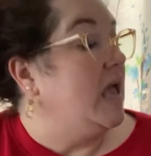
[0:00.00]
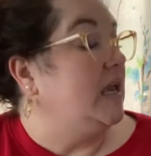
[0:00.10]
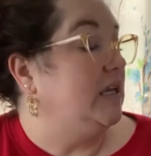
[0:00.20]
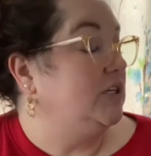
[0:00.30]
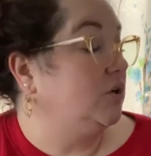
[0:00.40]

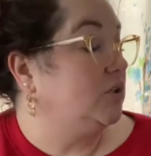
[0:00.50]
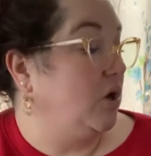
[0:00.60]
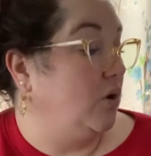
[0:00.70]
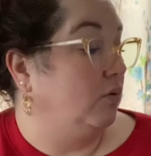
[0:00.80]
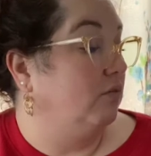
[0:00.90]
He took
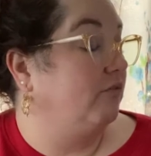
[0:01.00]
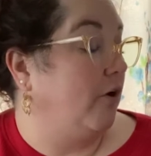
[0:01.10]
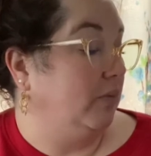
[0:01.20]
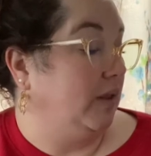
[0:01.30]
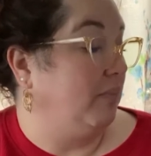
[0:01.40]
Toad
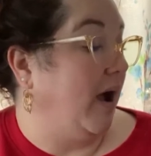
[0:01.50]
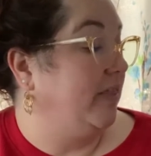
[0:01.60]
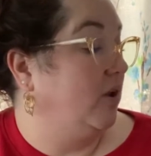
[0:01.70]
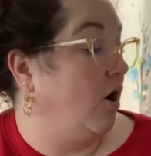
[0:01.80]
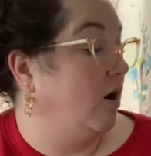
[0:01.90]
firmly by
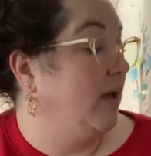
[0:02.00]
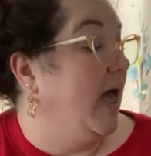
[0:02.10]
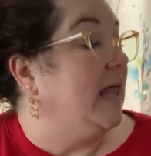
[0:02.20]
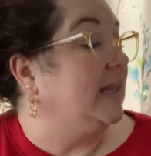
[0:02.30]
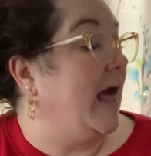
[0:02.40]
the arm,
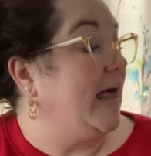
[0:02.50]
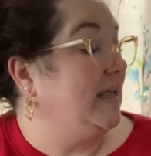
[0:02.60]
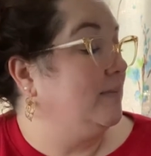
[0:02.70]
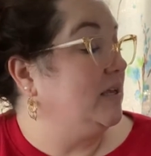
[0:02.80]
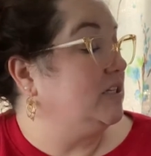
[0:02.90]
led
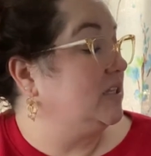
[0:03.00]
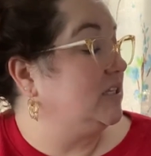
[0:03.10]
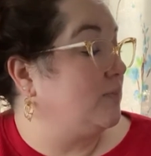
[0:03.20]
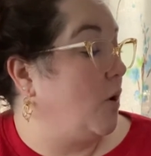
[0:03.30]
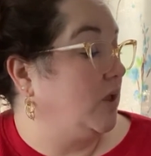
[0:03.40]
him into the
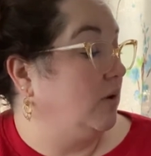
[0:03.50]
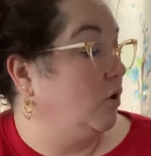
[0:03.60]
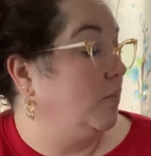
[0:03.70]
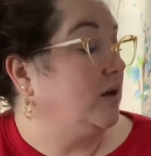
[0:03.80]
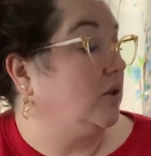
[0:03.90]
smoking
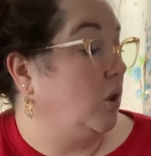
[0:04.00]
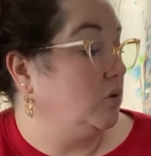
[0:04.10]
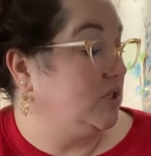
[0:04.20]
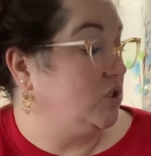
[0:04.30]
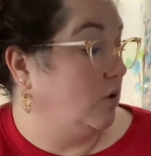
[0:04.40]
room, and
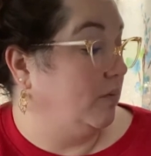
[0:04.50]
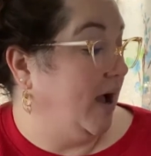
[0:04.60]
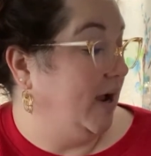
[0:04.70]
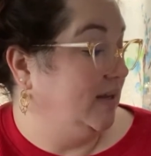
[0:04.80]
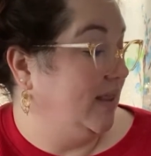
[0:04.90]
closed the door
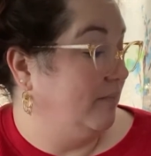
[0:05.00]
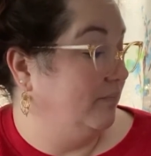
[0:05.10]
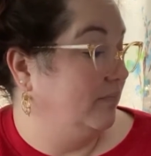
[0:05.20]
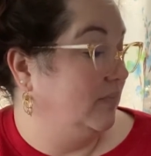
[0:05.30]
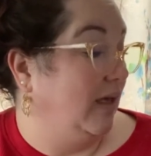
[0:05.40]
behind
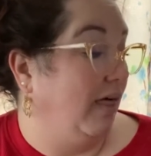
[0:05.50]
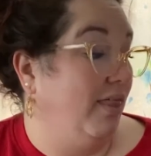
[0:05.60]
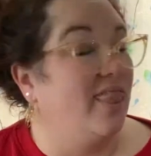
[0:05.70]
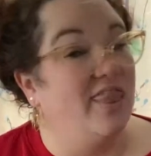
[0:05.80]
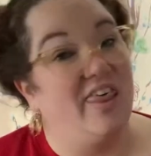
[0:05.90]
them.
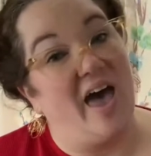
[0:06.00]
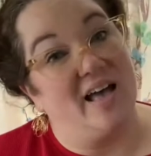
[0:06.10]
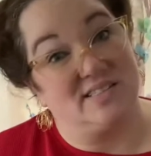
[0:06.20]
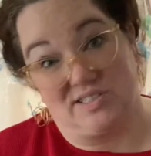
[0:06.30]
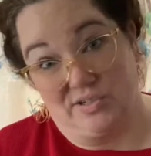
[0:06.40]

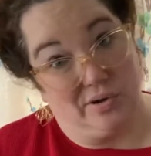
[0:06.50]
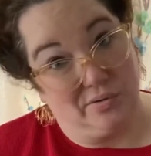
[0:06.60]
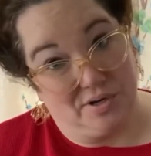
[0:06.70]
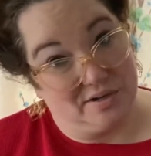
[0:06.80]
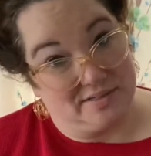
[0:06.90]
"That's no
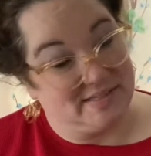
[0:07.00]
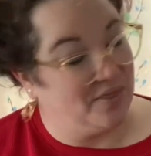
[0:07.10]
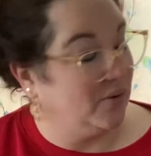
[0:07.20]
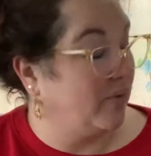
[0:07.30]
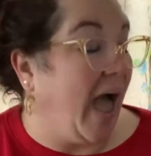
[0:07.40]
good," said
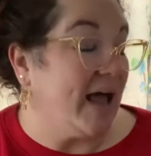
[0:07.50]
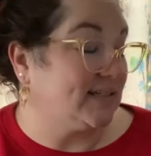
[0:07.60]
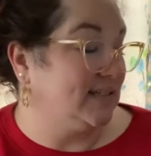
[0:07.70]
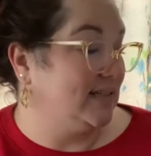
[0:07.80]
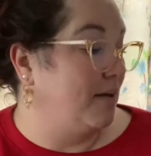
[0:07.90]
the rat
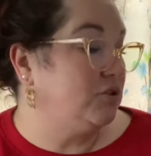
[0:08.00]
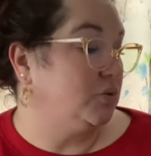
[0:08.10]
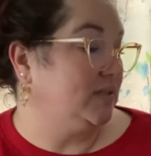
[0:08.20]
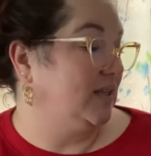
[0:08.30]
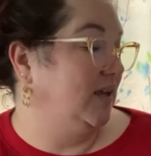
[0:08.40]

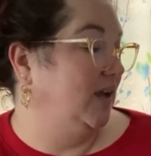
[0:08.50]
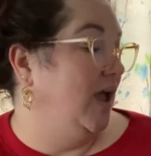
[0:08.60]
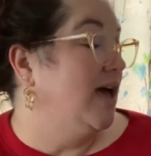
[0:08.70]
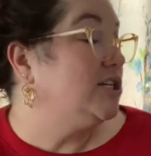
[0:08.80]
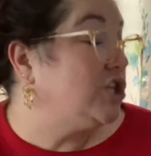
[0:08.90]
contemptuously.
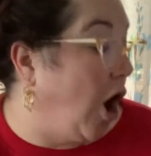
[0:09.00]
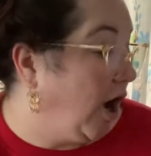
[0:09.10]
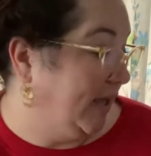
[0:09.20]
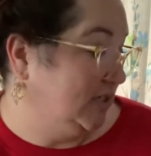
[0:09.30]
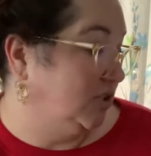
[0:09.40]

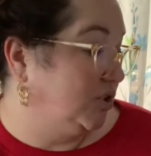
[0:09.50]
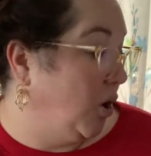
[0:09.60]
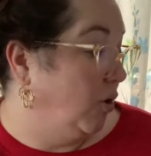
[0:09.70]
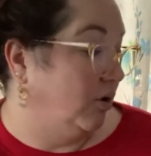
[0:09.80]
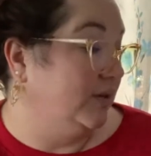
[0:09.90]
"Talking to
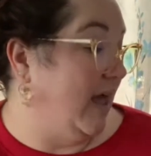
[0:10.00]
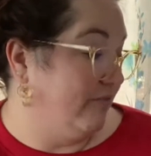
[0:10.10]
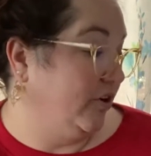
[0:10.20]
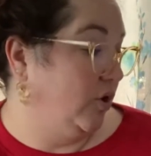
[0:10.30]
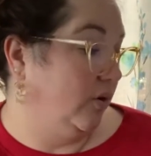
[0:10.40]
Toad'll
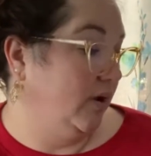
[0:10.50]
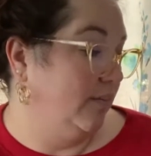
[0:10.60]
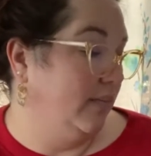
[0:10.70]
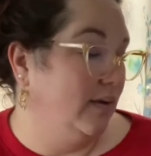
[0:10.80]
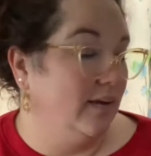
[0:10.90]
never cure
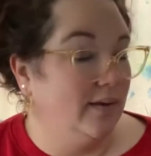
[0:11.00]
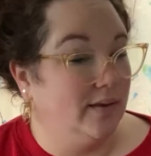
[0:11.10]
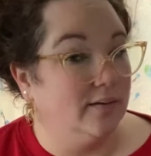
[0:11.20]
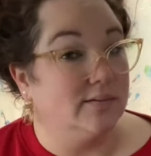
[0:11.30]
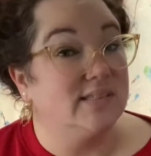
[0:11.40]
him.
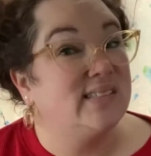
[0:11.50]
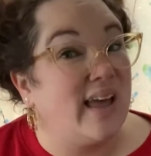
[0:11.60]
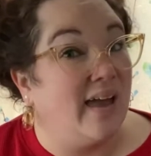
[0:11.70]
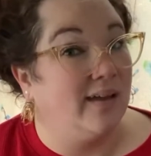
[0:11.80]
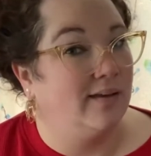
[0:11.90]
He'll
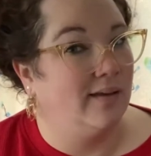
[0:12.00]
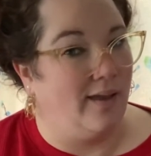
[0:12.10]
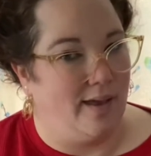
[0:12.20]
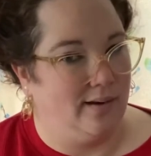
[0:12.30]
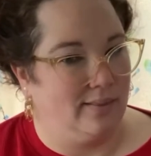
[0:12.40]
say
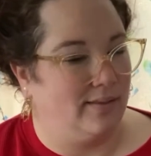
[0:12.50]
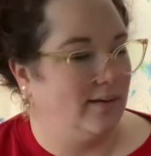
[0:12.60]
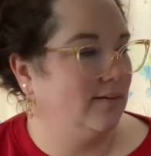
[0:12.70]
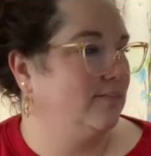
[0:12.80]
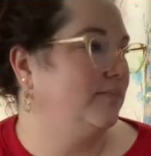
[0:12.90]

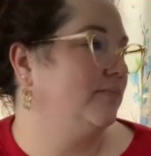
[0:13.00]
anything."